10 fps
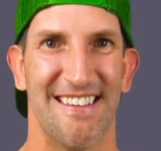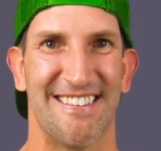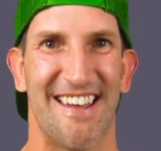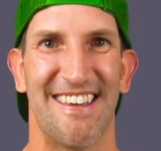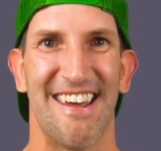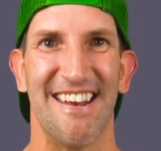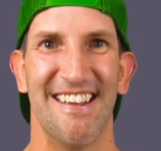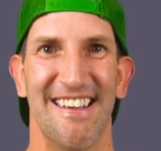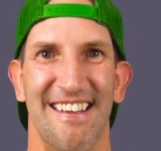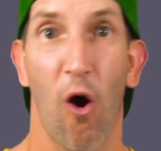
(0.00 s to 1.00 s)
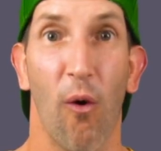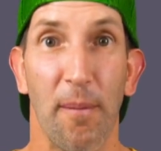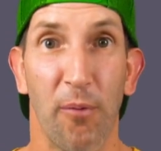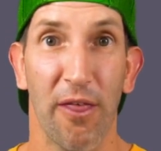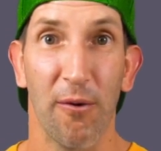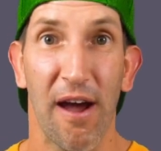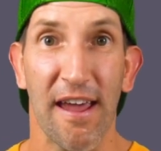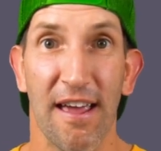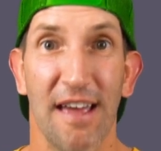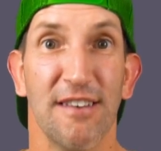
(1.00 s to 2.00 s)
stay keen. Oh, and by the
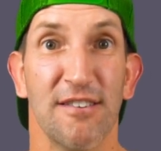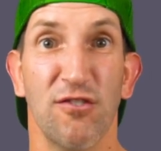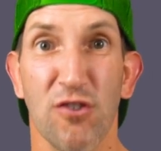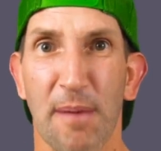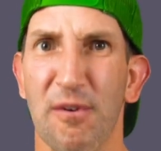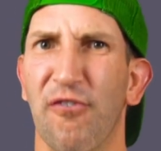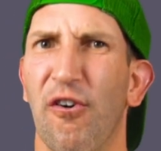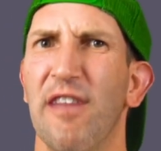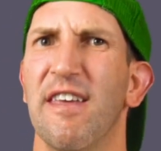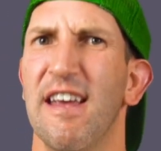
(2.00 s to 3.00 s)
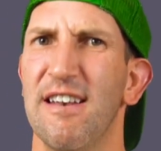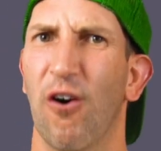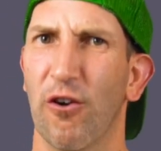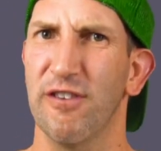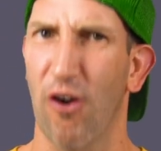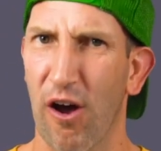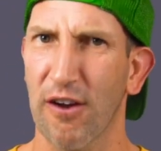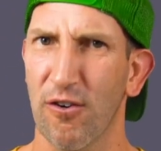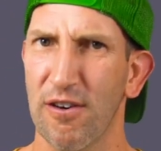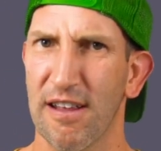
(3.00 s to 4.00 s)
way, did you happen to find the hidden Ozzie
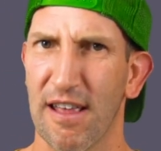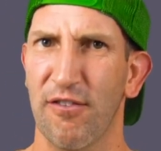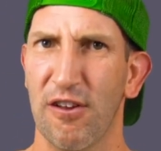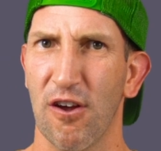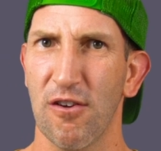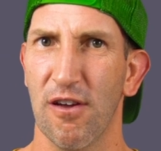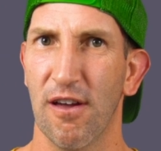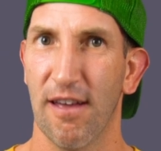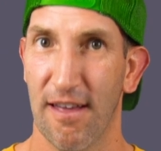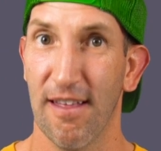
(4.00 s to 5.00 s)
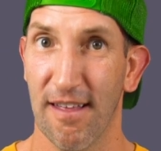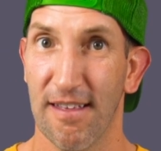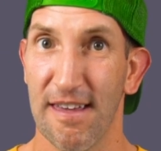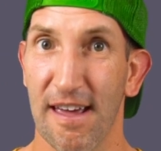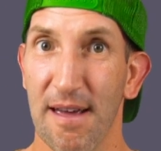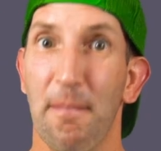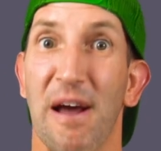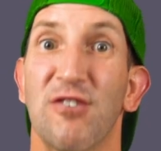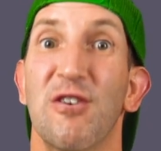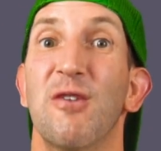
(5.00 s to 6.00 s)
icon in that video? Yeah,
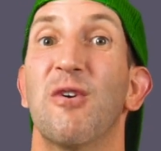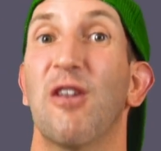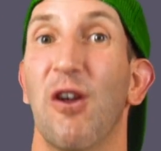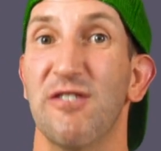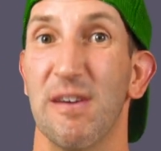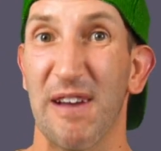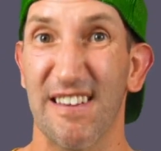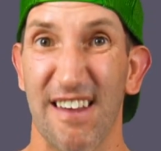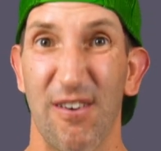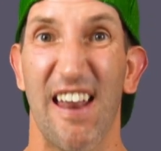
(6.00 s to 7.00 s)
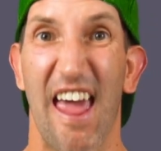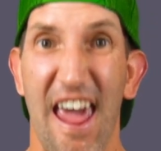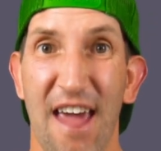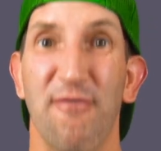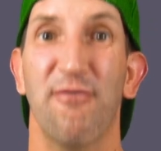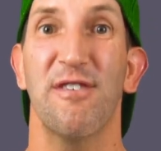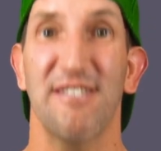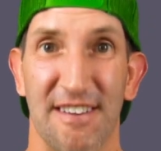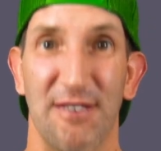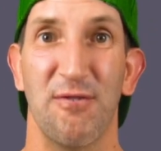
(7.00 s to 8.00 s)
make sure you look closely because they're in every
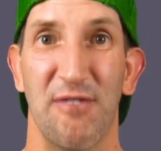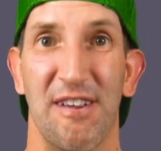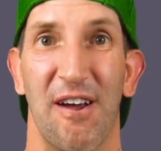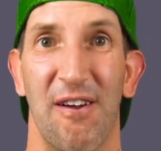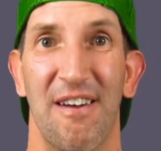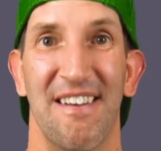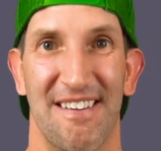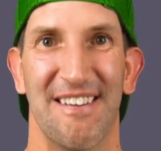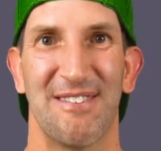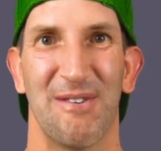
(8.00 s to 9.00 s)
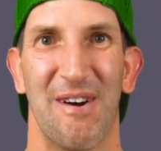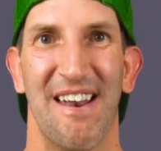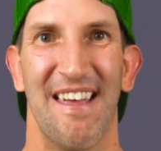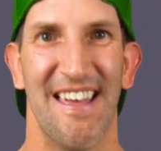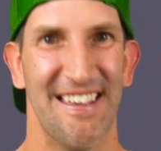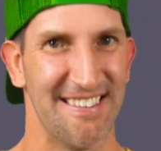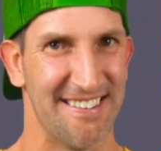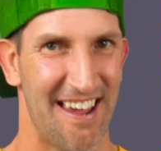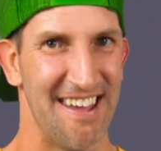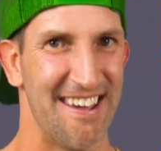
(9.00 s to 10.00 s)
single video. That's right, stay